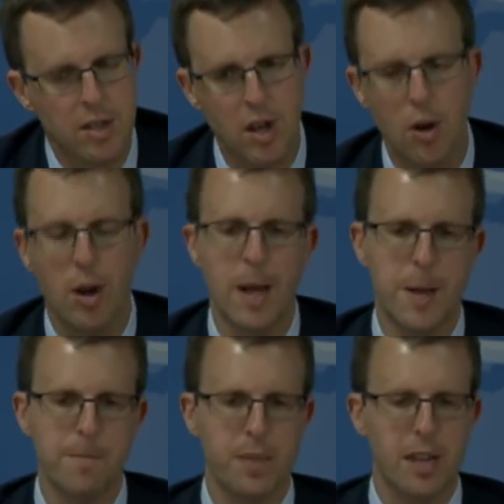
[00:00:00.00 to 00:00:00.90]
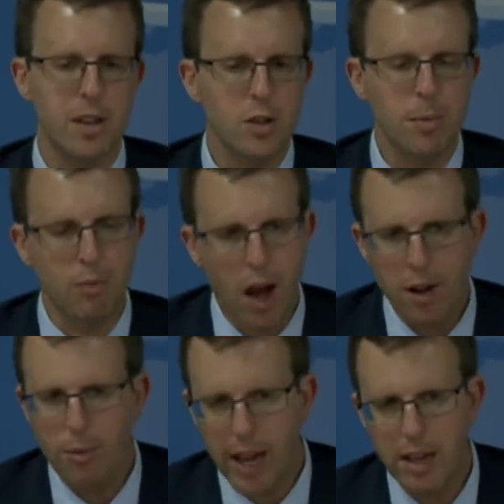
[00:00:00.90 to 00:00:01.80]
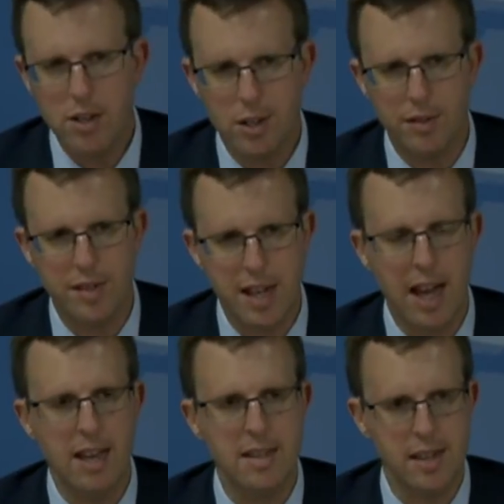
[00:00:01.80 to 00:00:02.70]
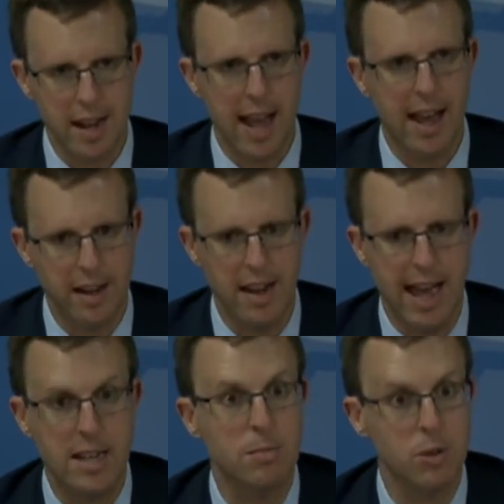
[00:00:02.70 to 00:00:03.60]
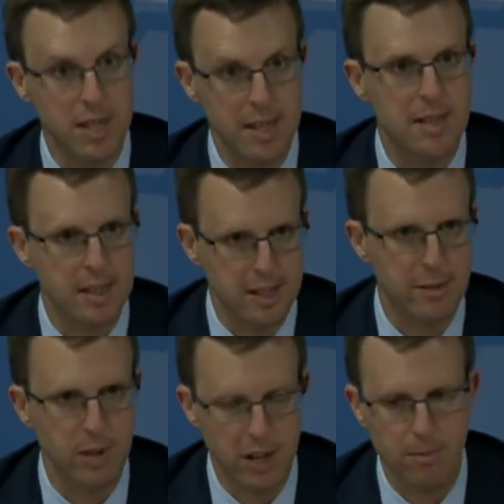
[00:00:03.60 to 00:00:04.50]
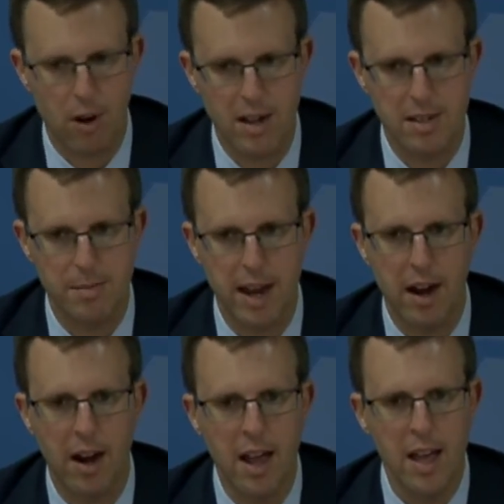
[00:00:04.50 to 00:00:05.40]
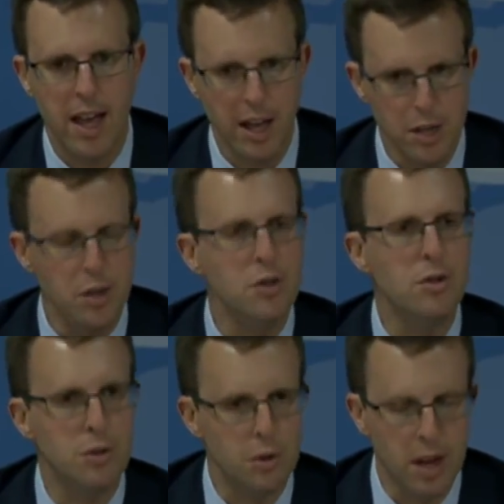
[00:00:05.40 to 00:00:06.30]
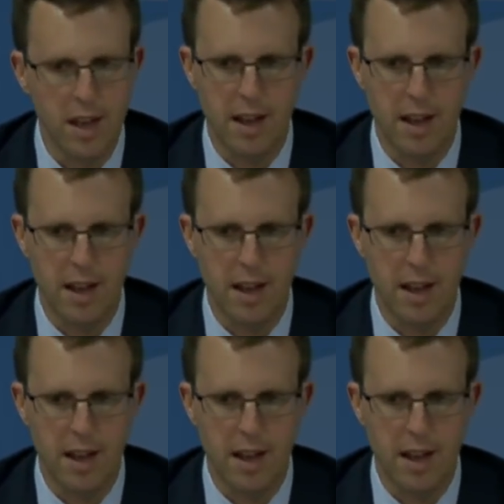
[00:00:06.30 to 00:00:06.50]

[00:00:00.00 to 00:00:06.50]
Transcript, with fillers: So there's a broad range of science and, and expertise that is being brought to bear and a new